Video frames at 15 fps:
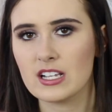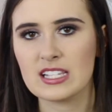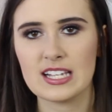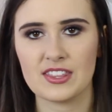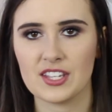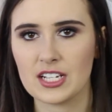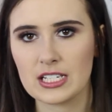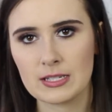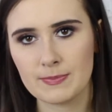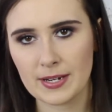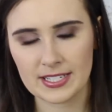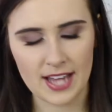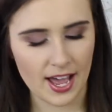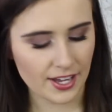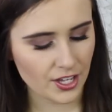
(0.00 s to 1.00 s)
It's nothing
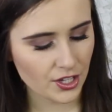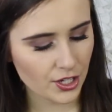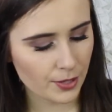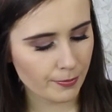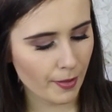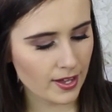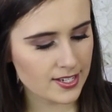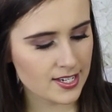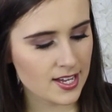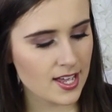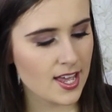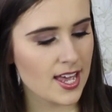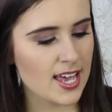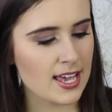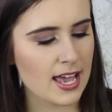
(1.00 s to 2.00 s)
spectacular, but
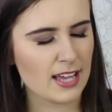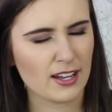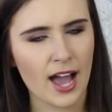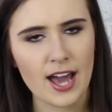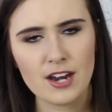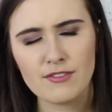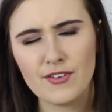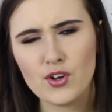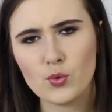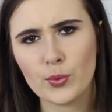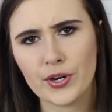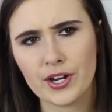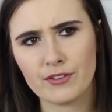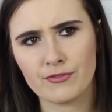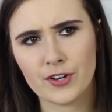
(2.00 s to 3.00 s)
it kind of felt
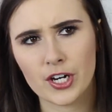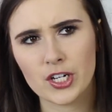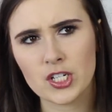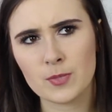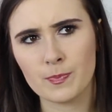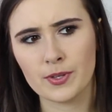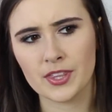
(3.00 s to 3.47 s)
weird at first,